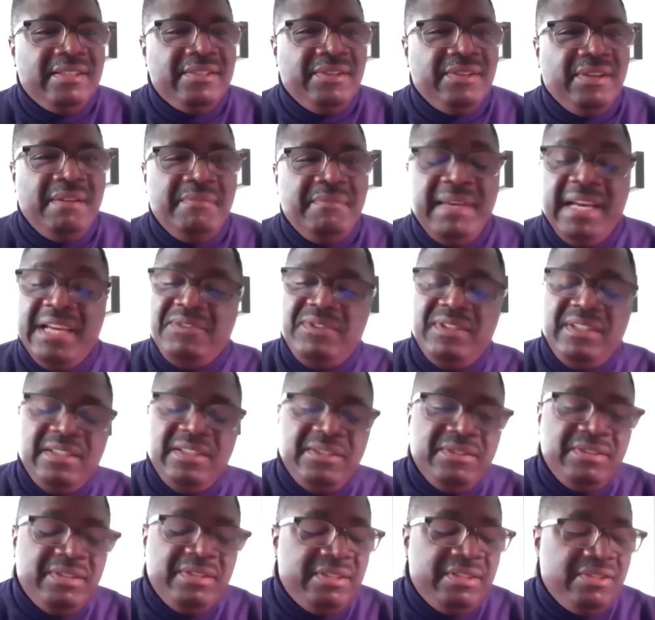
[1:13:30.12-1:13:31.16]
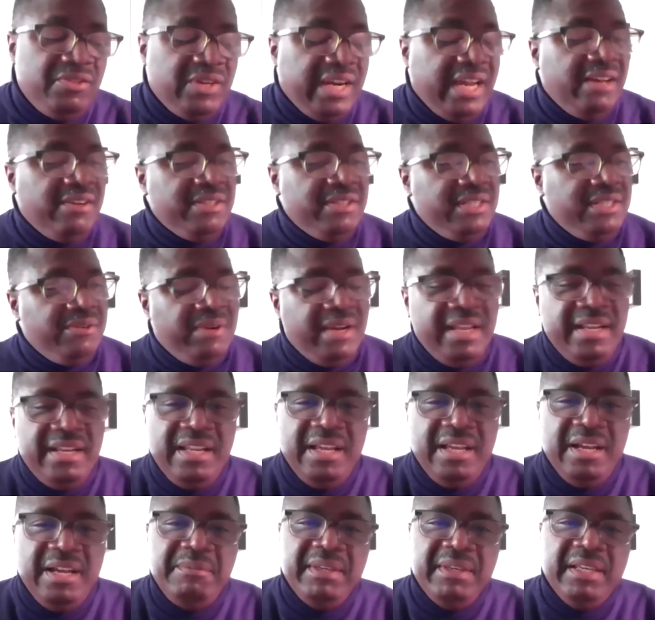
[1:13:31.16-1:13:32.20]
So I'm actually a little drowsy right
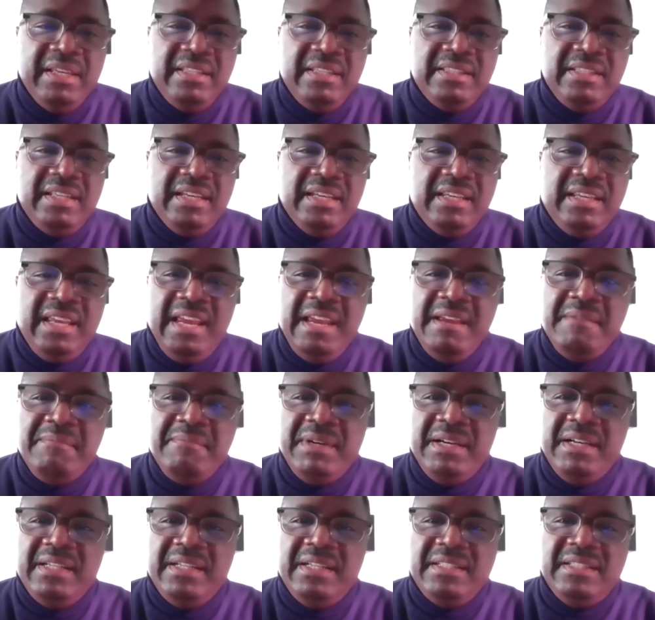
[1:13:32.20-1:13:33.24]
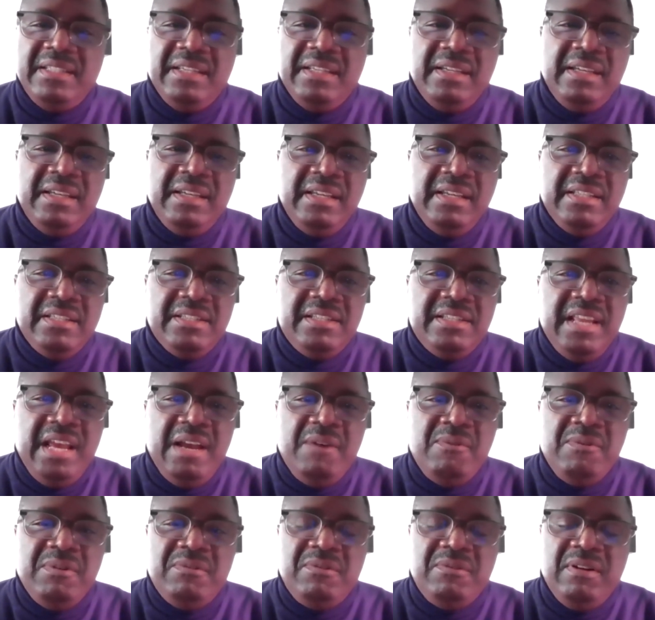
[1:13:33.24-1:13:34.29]
now because I came to
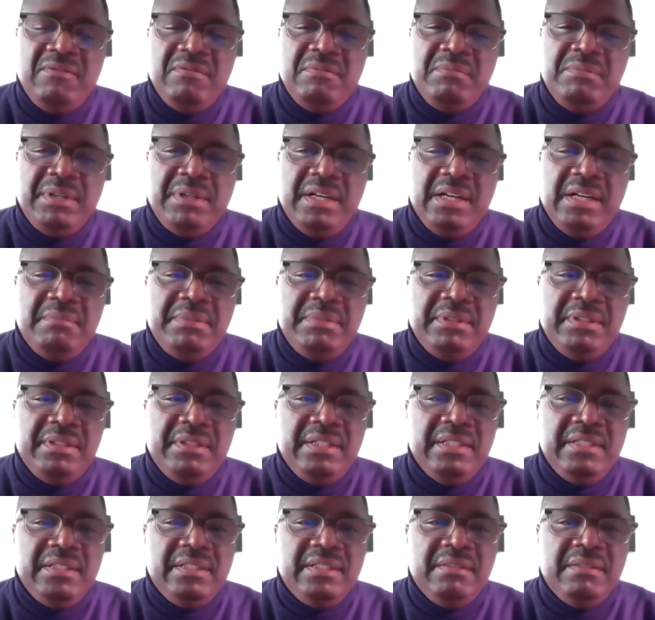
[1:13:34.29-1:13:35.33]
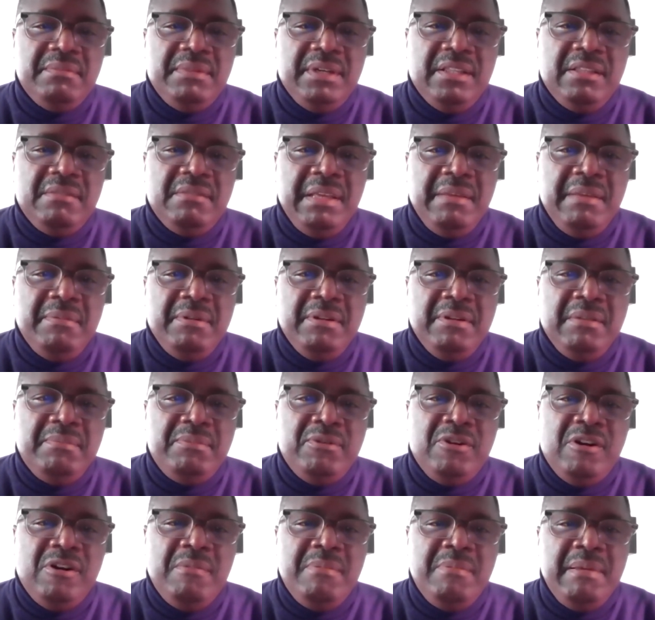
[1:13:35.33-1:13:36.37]
stand with Reverend Barber and some other people in the
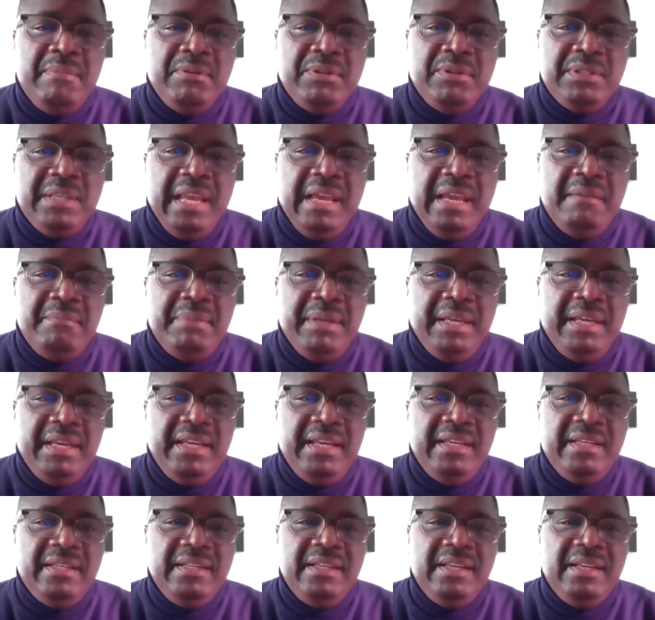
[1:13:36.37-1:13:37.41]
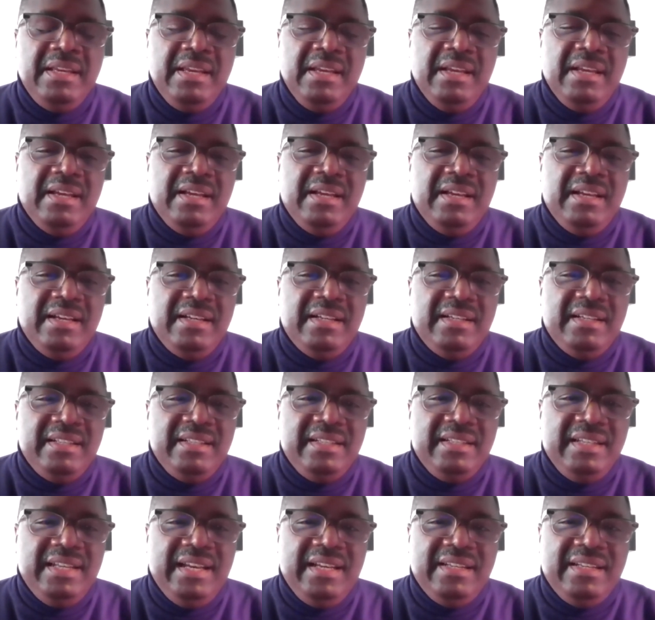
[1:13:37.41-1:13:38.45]
Poor People's Campaign. So
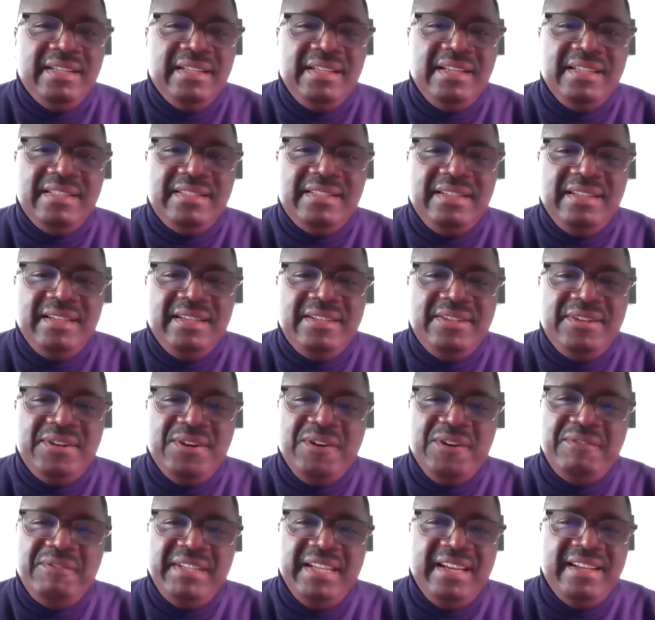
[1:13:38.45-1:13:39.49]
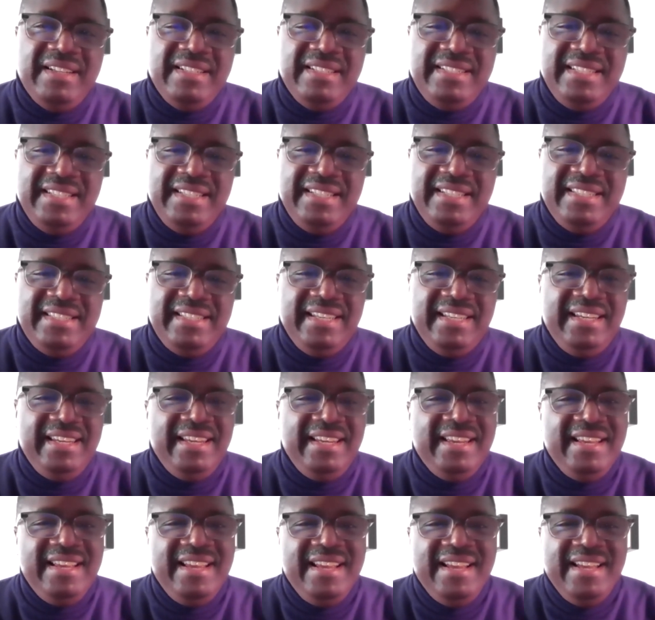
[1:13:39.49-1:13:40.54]
I drove down to D.C.
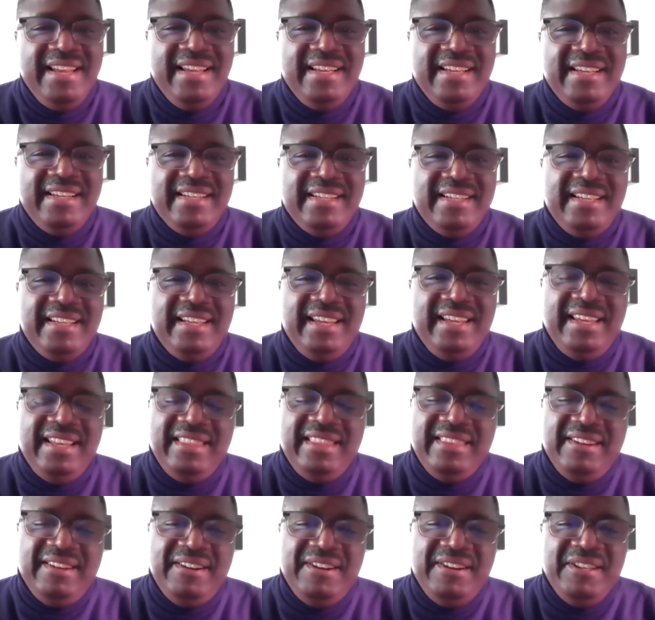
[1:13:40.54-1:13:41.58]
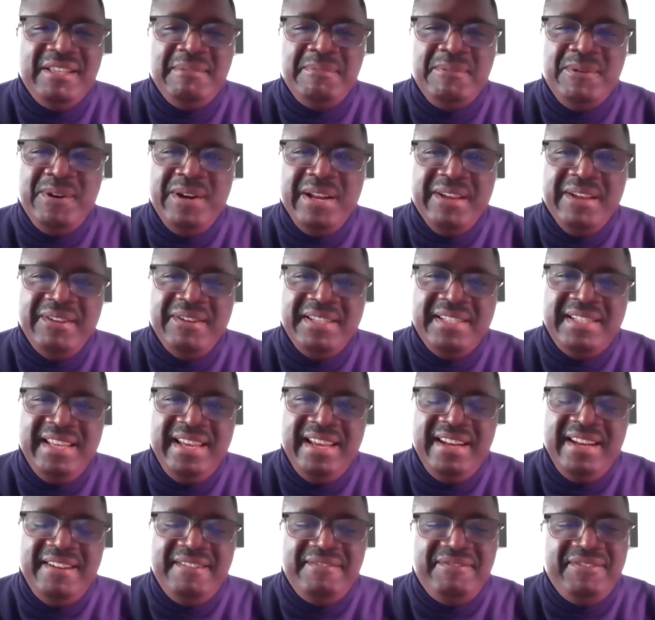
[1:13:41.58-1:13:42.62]
8:30 this morning. I was
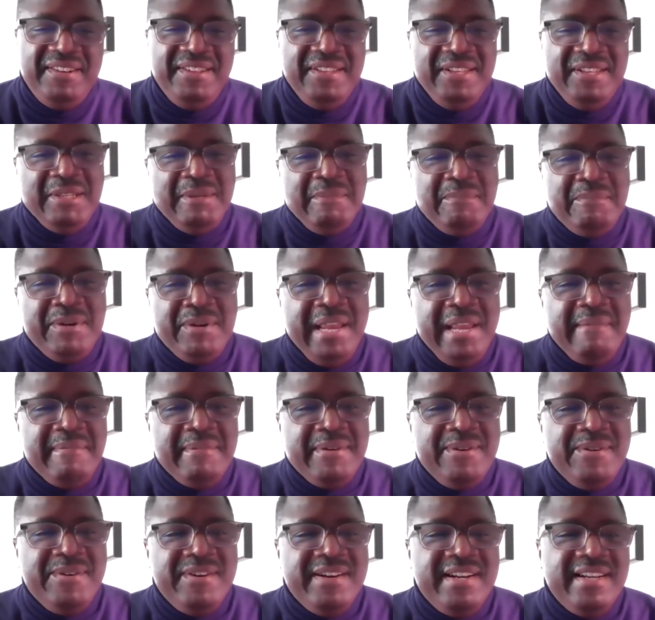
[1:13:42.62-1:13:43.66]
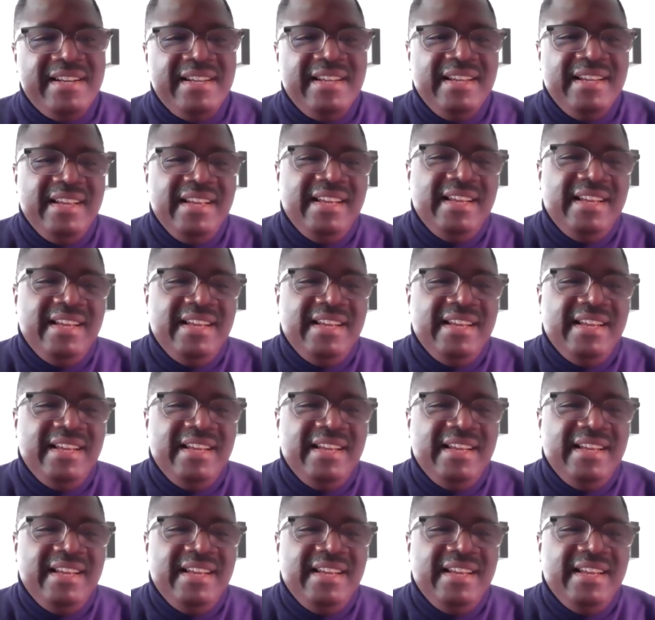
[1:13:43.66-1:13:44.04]
standing in front of the Supreme Court